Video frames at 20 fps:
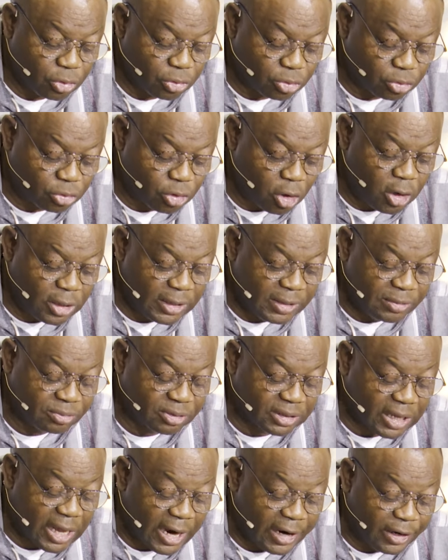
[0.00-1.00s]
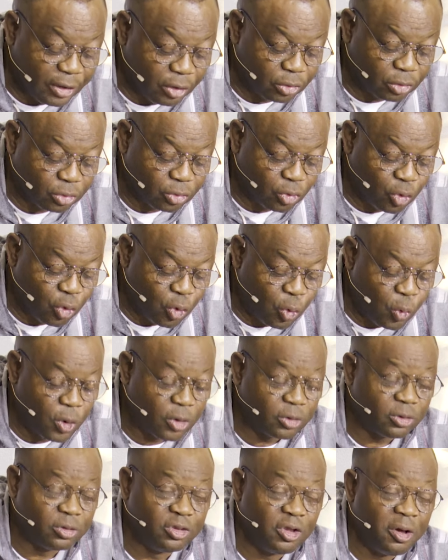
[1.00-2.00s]
son Iscariot, who
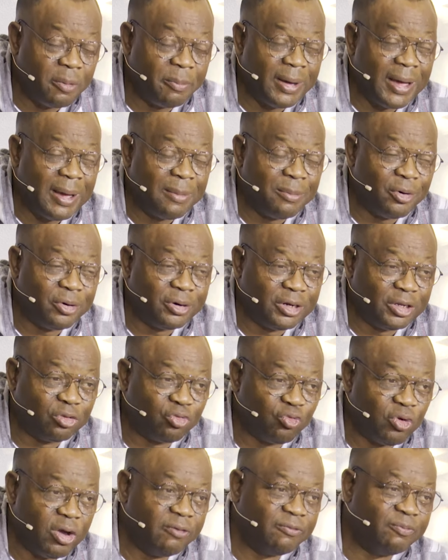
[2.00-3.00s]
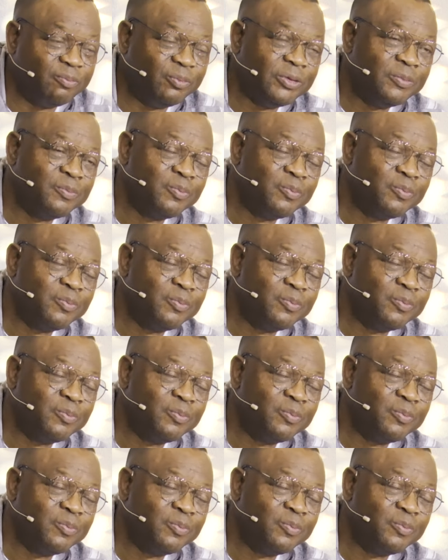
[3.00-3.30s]
was number among the twelve.